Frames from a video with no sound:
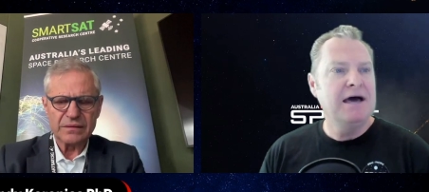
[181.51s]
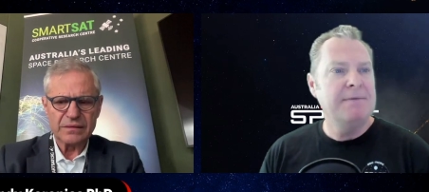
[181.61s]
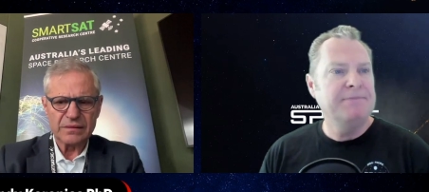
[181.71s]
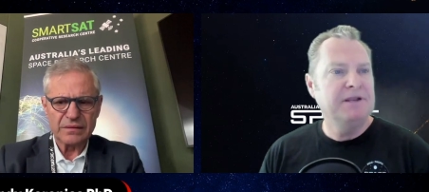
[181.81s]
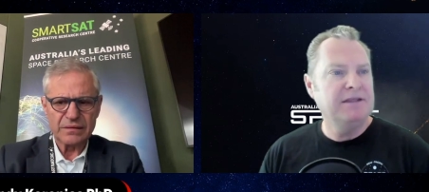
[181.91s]

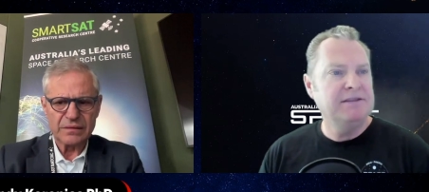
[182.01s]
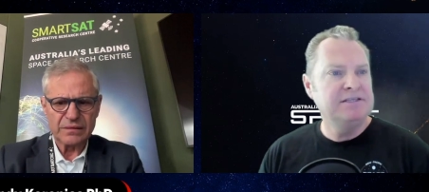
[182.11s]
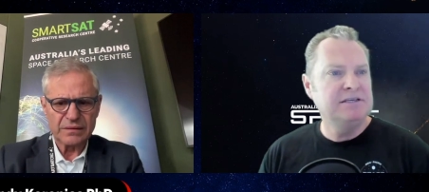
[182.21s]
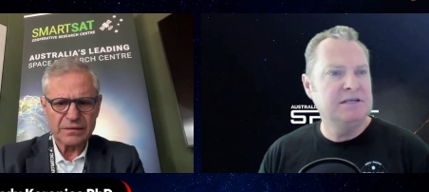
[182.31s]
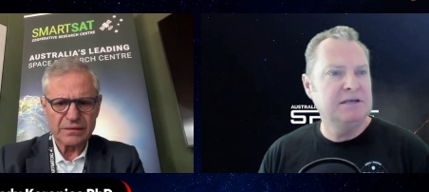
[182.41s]
Speaker 1: Um, now,
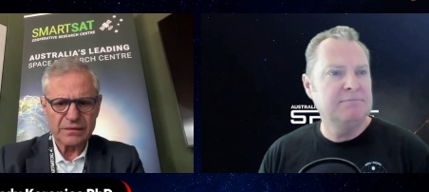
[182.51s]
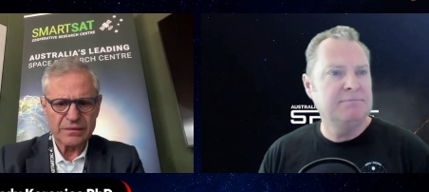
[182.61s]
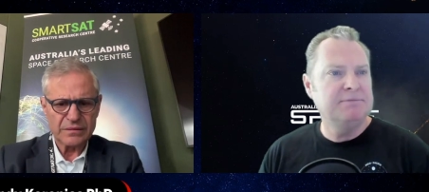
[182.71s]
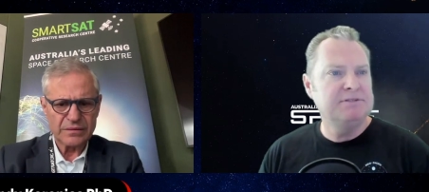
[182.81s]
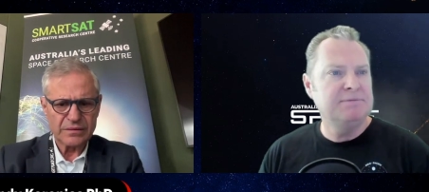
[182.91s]
this is a
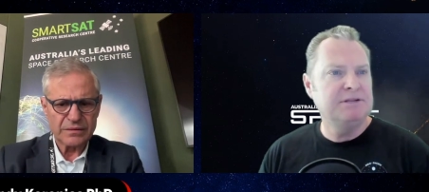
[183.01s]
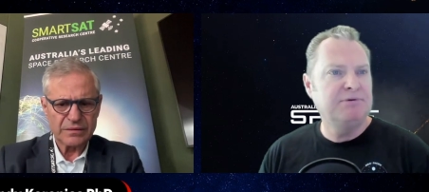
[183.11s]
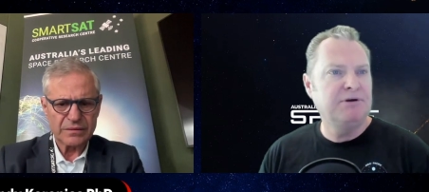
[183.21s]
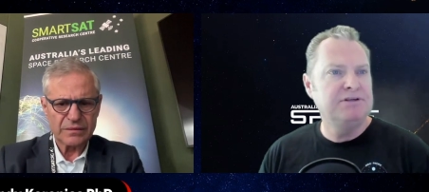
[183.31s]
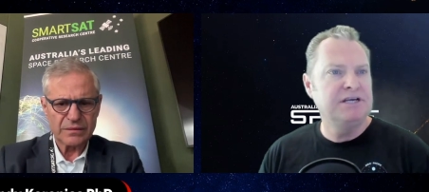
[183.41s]
some of the
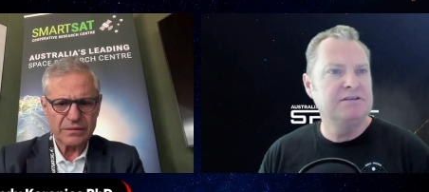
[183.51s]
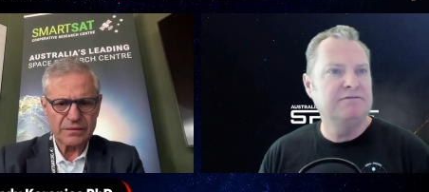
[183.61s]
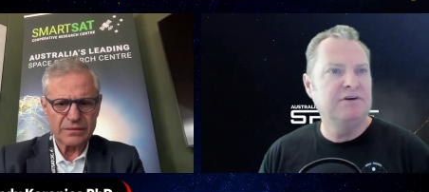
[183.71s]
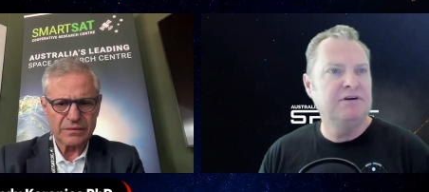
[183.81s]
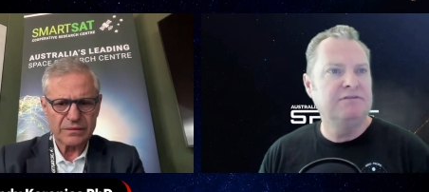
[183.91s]
projects
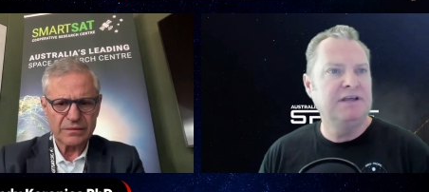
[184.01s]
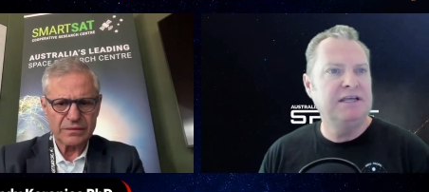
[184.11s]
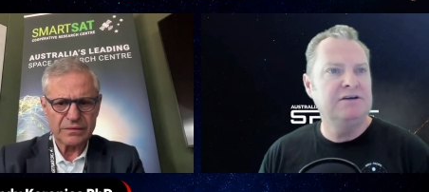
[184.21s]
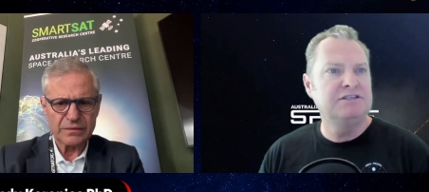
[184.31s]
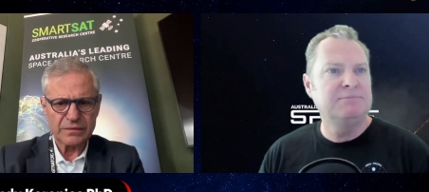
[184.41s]
involved:
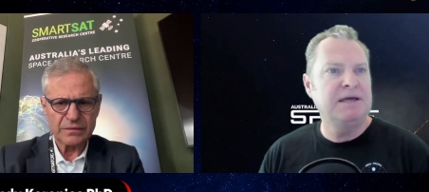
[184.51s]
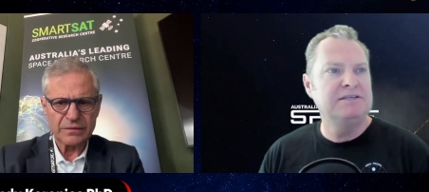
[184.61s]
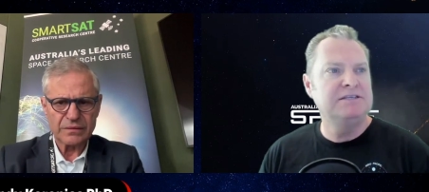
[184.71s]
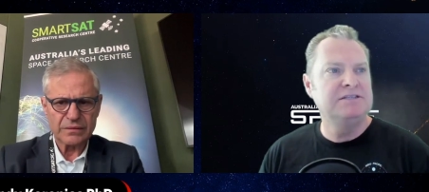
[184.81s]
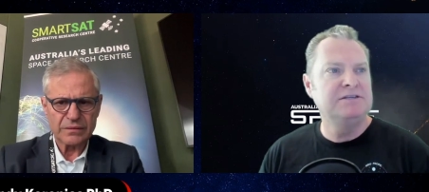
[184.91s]
EOS
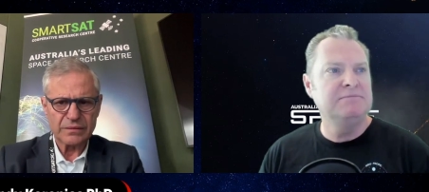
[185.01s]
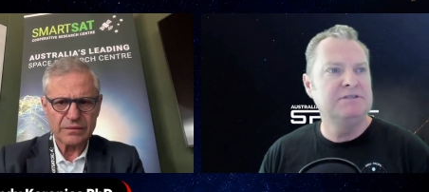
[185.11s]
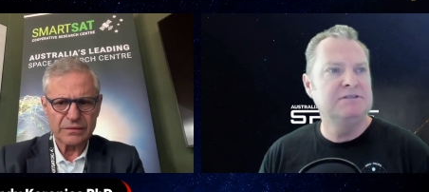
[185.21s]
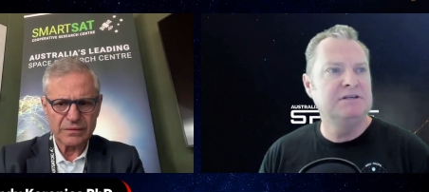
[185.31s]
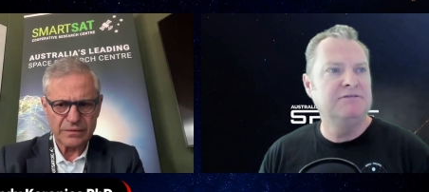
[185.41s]
Space
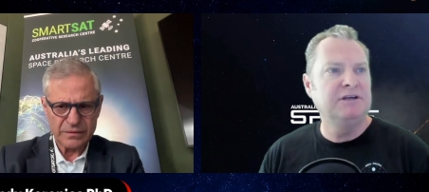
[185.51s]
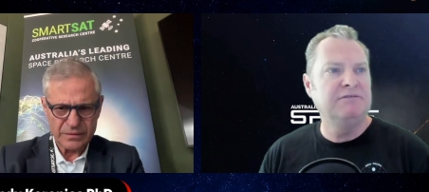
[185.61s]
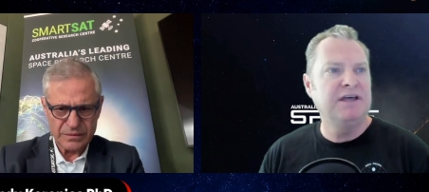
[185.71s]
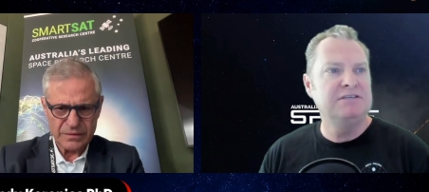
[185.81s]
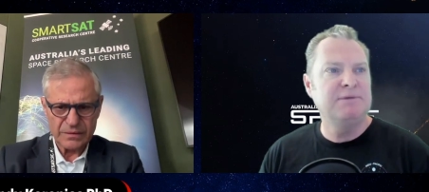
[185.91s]
Systems delivering
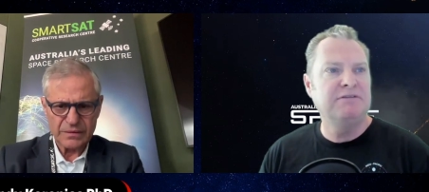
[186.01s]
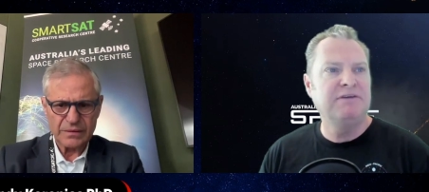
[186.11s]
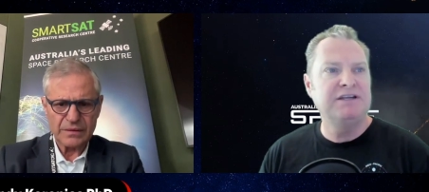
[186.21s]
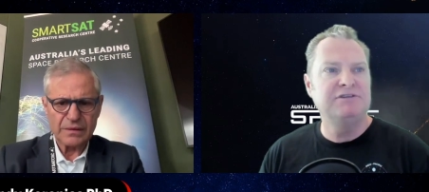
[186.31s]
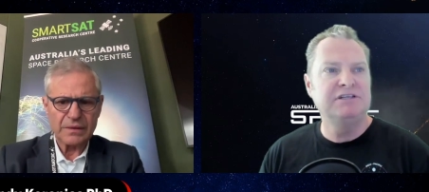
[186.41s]
advanced
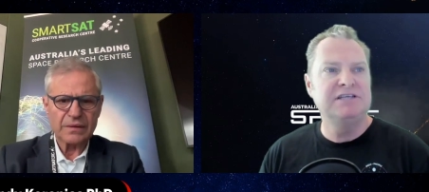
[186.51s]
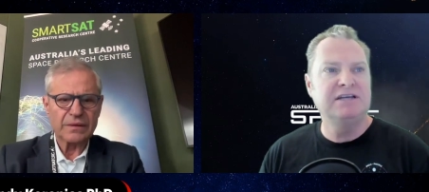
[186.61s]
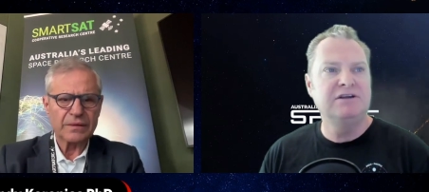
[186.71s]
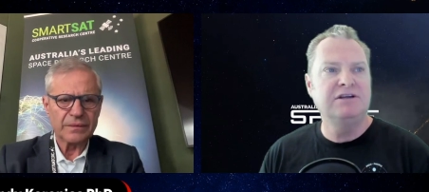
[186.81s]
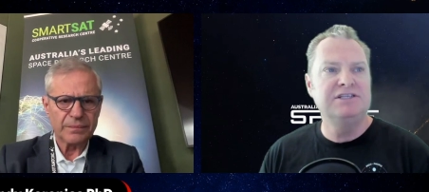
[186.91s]
manufacturing
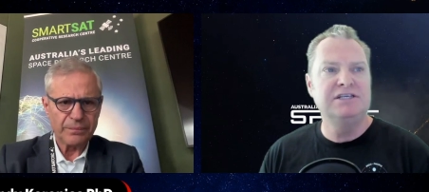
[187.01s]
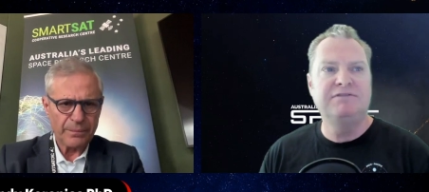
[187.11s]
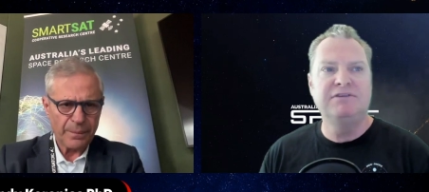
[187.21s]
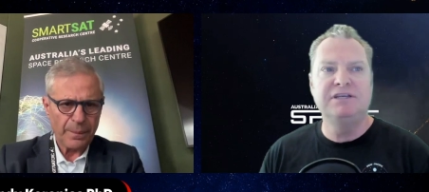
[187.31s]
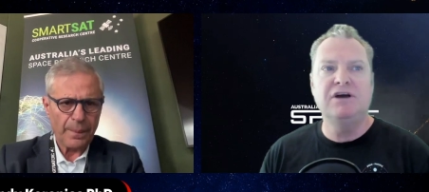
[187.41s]
technologies
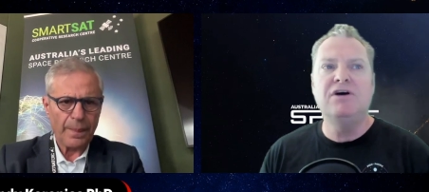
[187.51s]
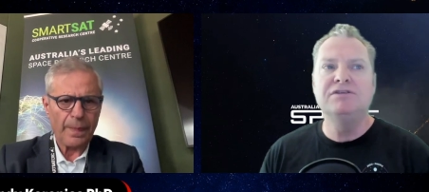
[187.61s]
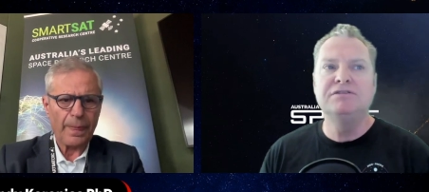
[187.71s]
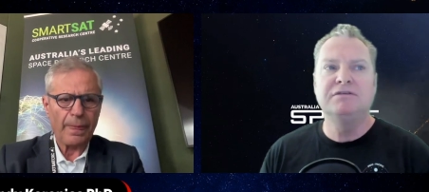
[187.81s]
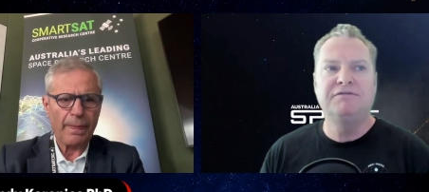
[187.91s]
for the
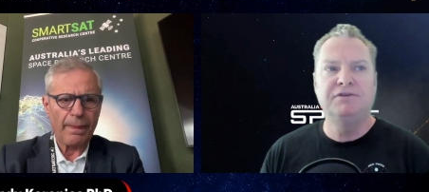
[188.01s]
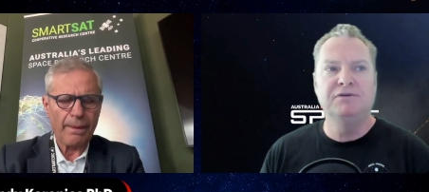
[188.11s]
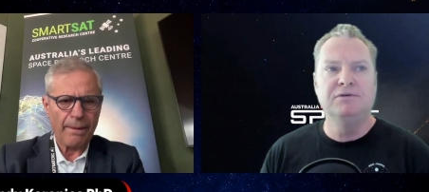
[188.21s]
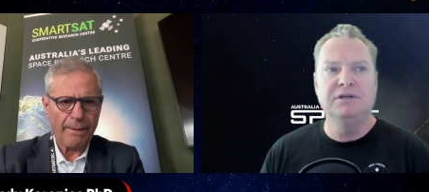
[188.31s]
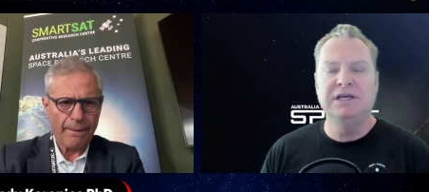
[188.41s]
Oz
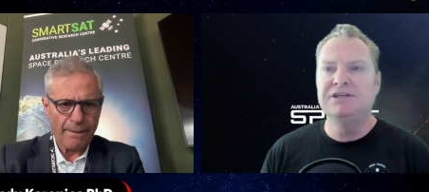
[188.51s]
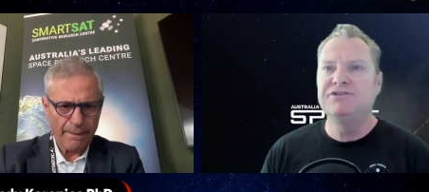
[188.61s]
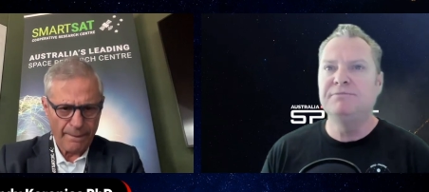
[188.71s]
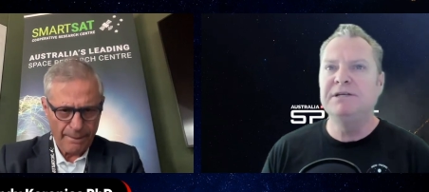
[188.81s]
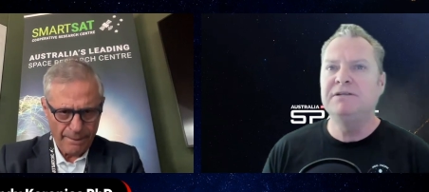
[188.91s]
Fuel
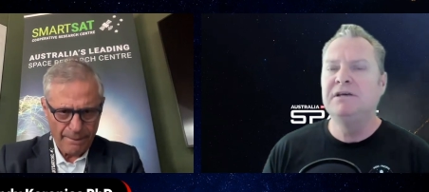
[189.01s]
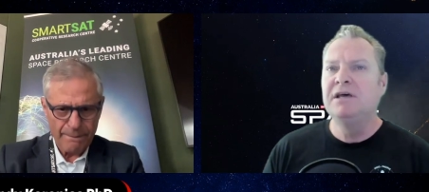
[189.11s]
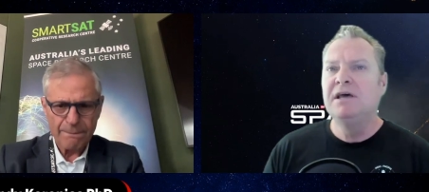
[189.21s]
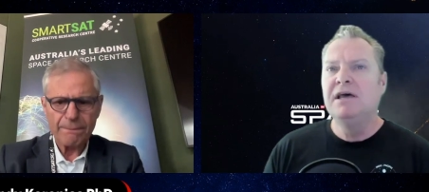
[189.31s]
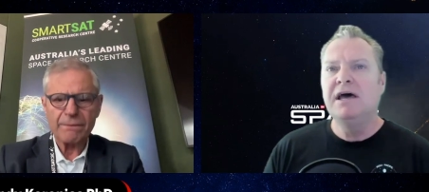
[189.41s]
Instrument.
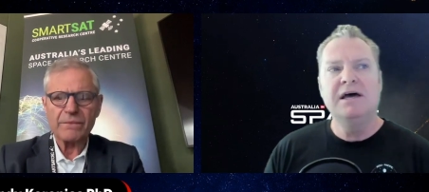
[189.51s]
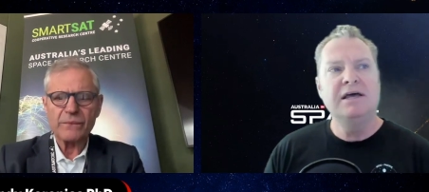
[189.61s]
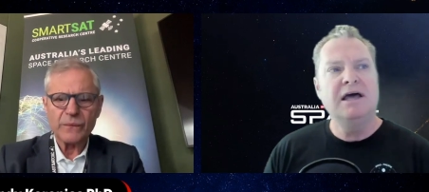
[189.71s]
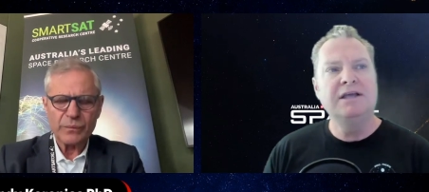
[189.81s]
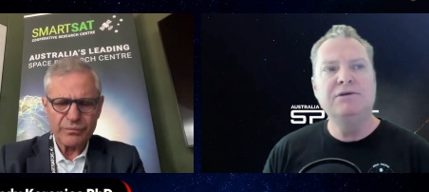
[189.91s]

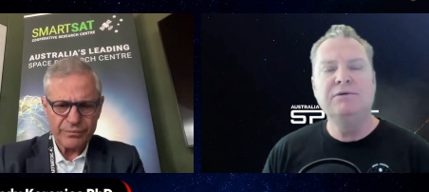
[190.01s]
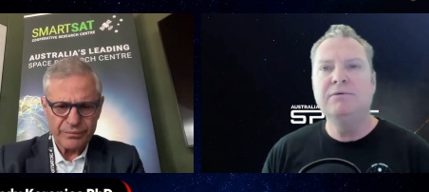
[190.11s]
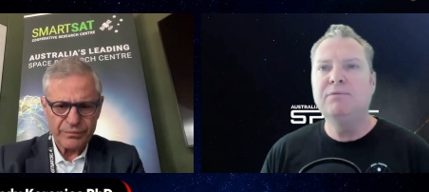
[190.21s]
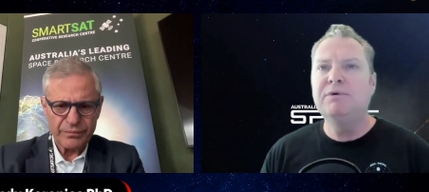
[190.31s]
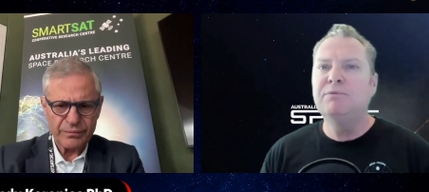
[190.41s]
are
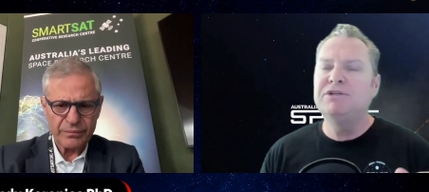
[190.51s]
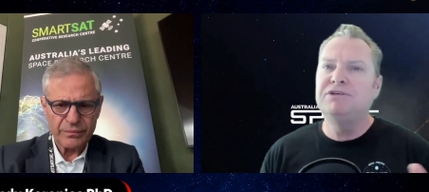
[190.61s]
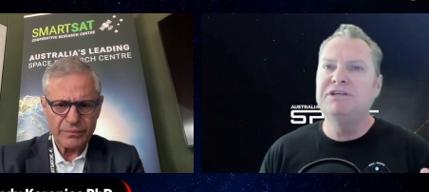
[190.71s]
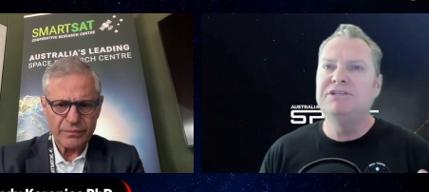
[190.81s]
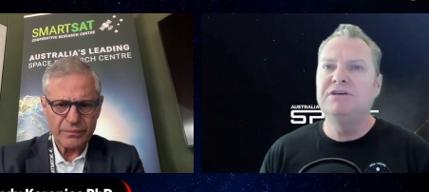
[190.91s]
you? What, what's
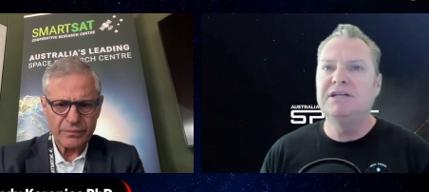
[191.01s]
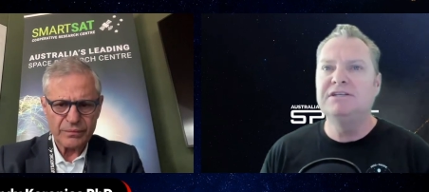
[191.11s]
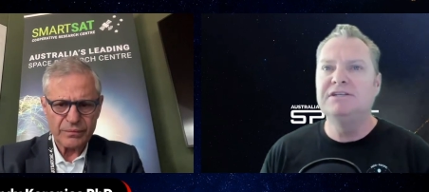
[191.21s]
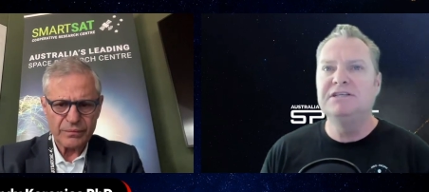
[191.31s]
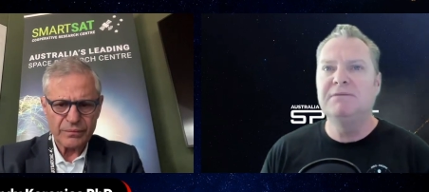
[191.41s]
your insights
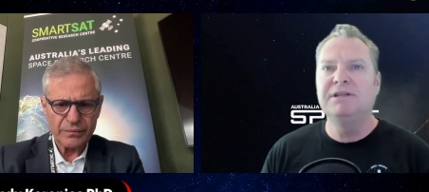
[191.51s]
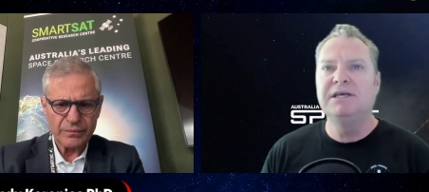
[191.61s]
into some of